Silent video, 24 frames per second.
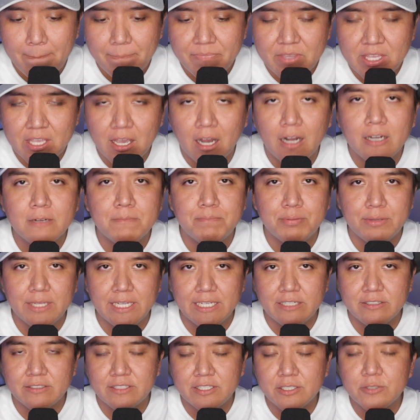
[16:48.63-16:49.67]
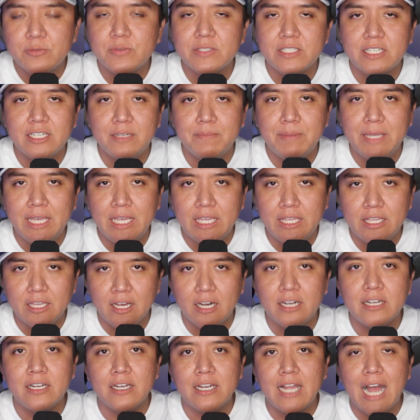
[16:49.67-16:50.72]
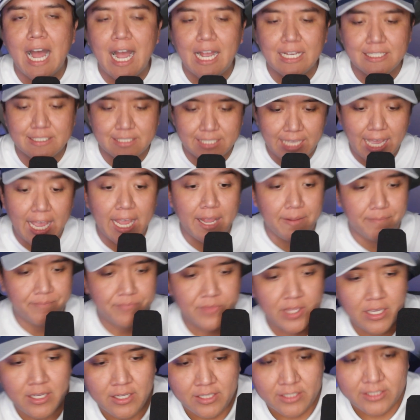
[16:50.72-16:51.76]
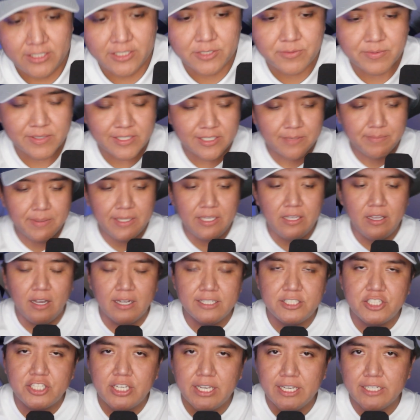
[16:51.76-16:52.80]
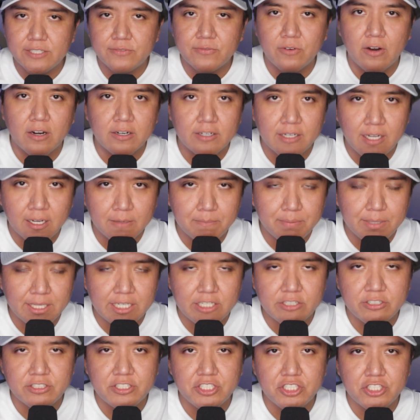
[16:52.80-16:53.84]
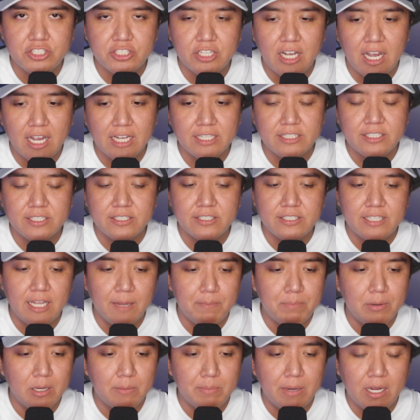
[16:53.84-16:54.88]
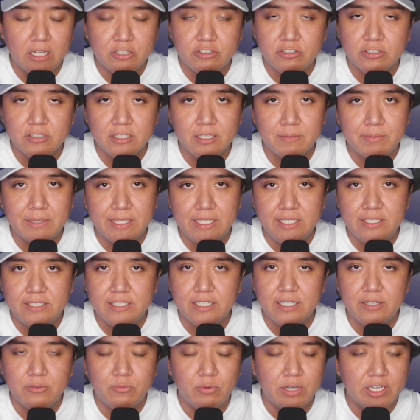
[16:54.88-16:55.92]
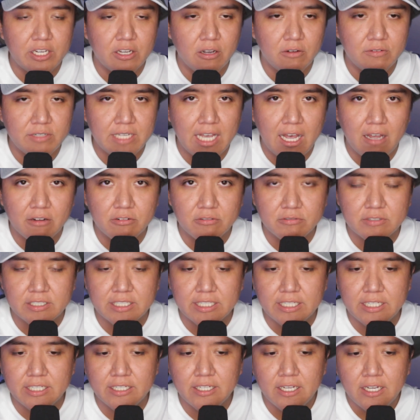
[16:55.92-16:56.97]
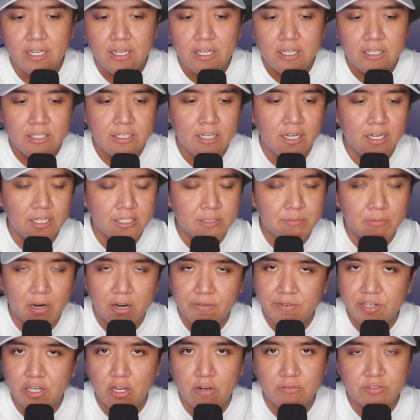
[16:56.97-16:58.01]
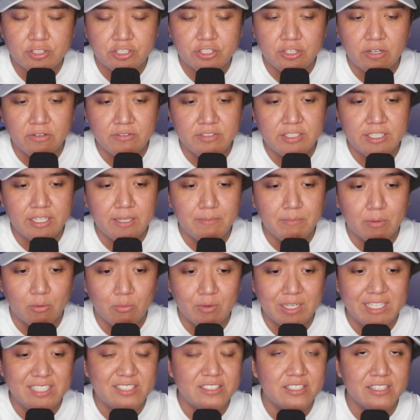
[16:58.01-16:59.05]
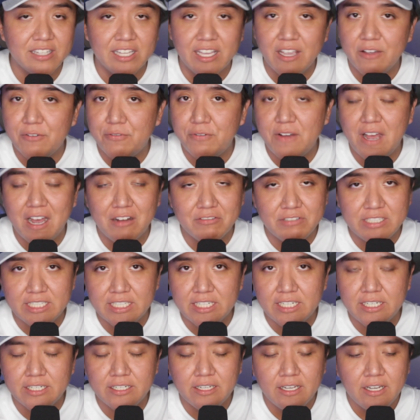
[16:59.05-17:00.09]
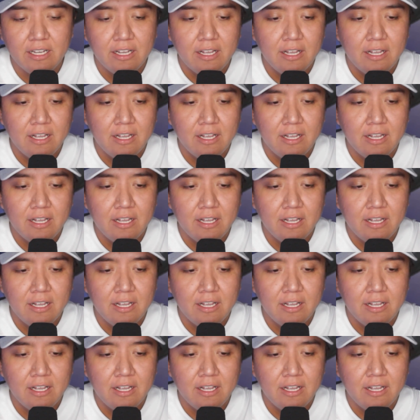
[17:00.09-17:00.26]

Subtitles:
young players. This was going to be a young guys game. This was going to be a chance for our young players to shine, to step up. Hunter Lipke did. Rico Dowdle did. DeMarvion Overshown did. Maurice Leafau did.